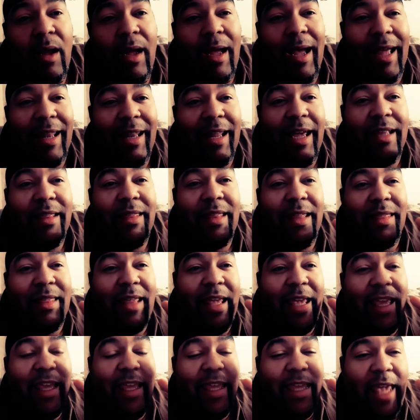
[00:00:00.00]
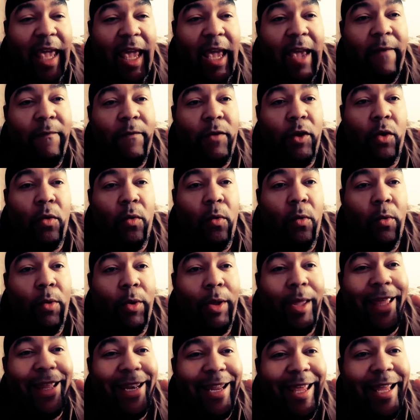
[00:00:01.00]
I like that they gave you
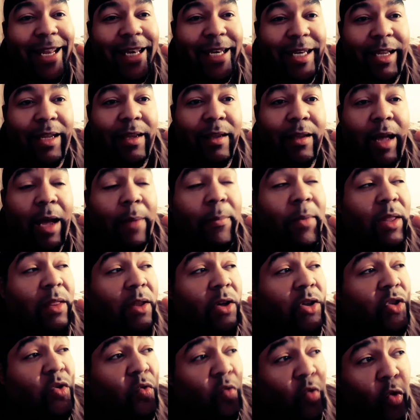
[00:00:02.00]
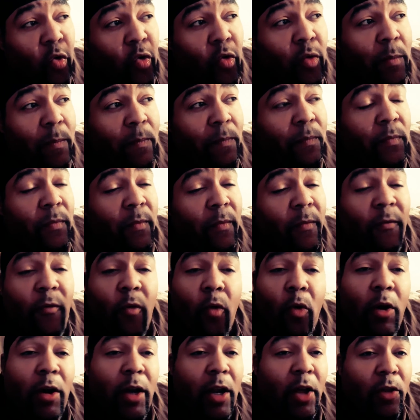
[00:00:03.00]
an ending. I mean, there's room
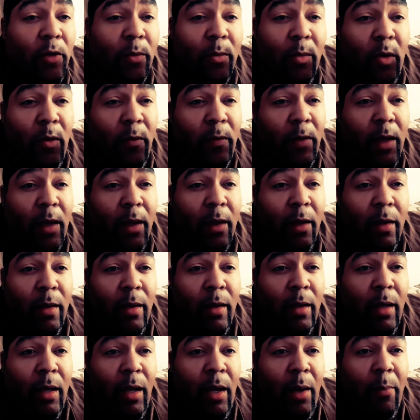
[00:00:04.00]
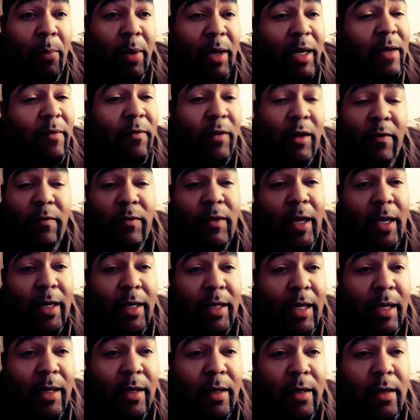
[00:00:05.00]
for another movie, but even if they
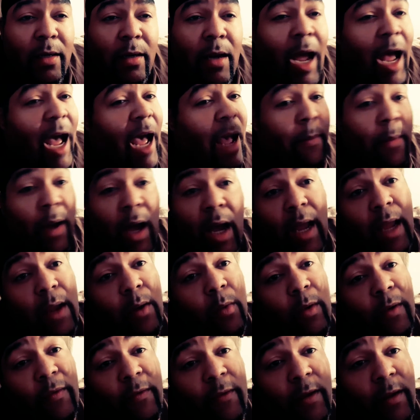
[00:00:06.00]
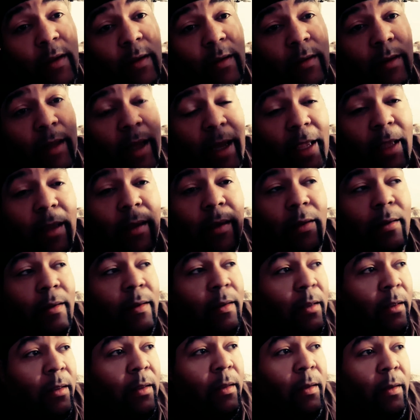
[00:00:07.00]
didn't, I'm all right with it. Like,
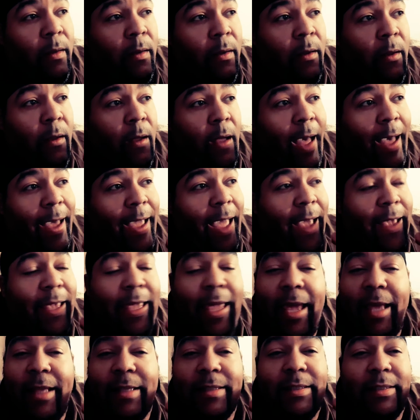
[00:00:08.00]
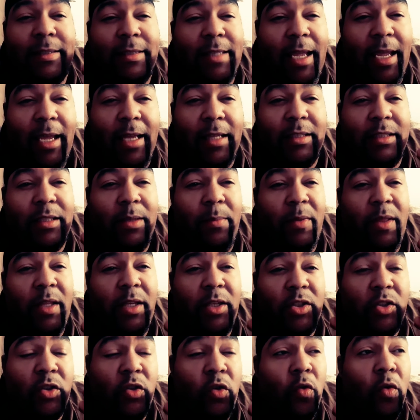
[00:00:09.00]
I can't stand some of
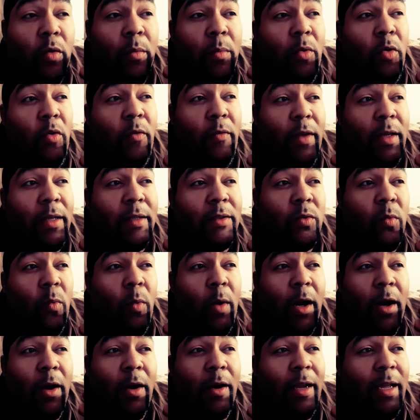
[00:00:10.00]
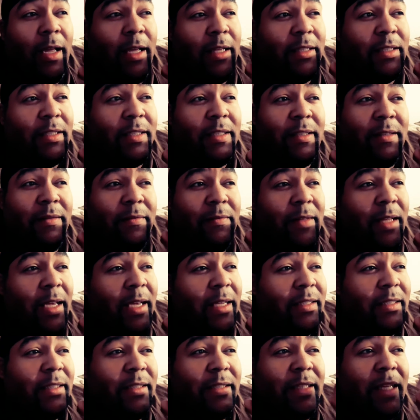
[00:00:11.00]
these newer movies where
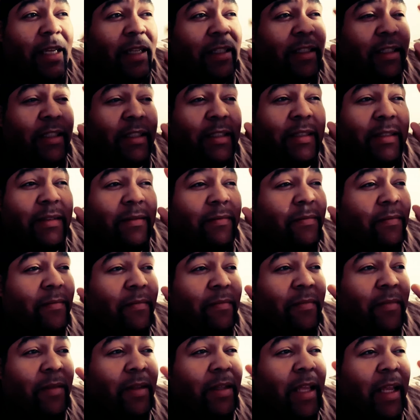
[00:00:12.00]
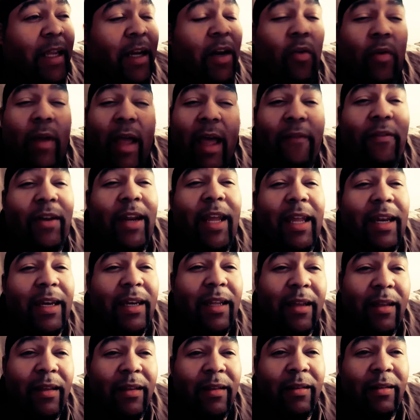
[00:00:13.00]
they don't have an end.
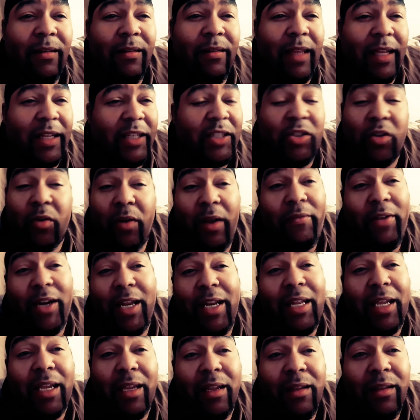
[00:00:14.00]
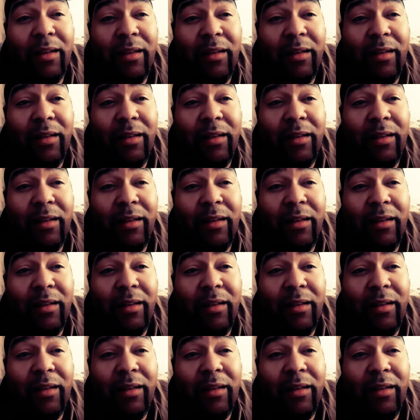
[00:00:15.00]
They just don't have an ending.